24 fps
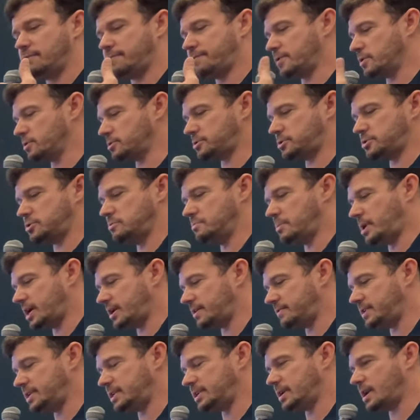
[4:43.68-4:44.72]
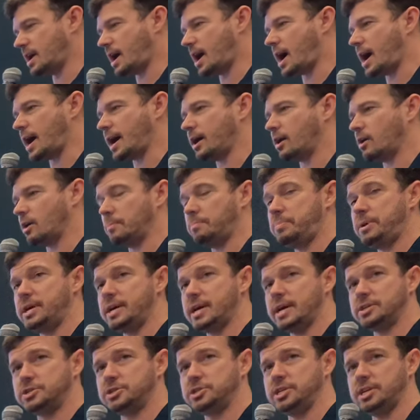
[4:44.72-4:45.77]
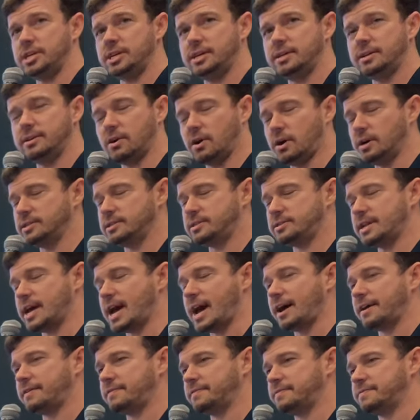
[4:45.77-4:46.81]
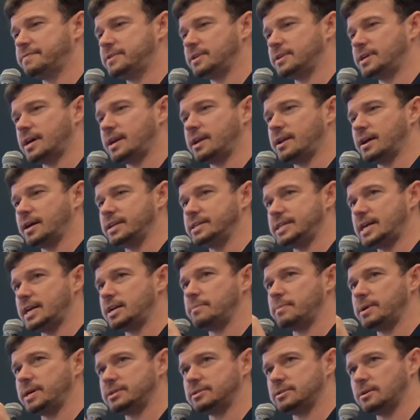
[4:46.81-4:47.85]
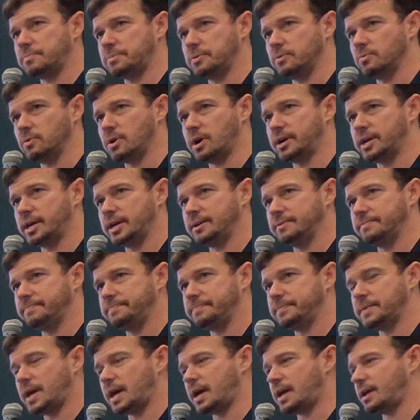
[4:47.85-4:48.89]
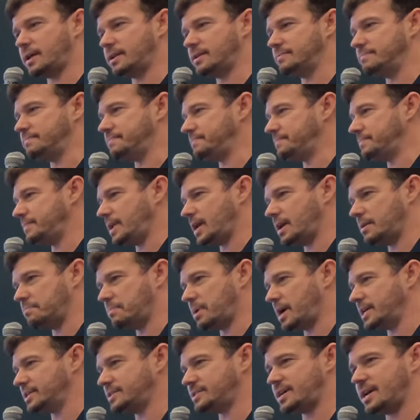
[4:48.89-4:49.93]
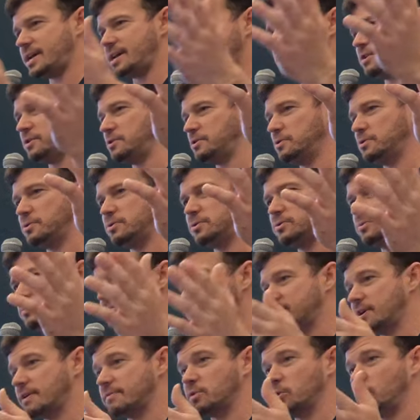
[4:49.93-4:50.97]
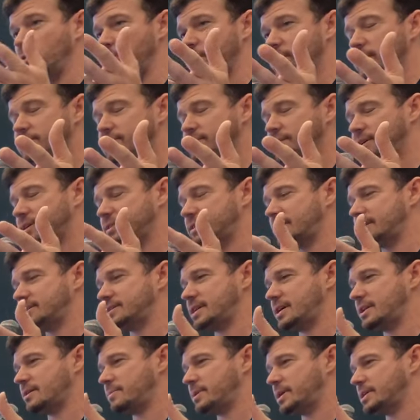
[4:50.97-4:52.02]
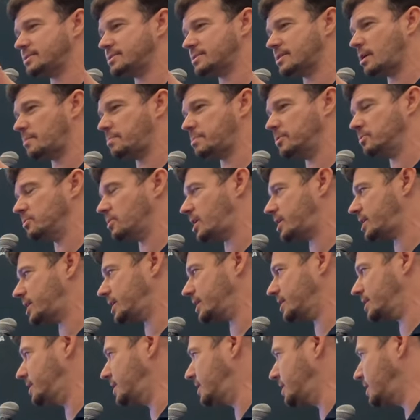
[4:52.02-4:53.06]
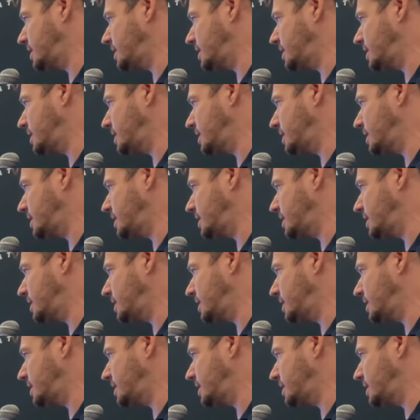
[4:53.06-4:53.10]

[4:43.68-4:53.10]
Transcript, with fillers: first you might have needed to hire a P H D on staff to get a database up and running, and it might take you several weeks to get that database up and running.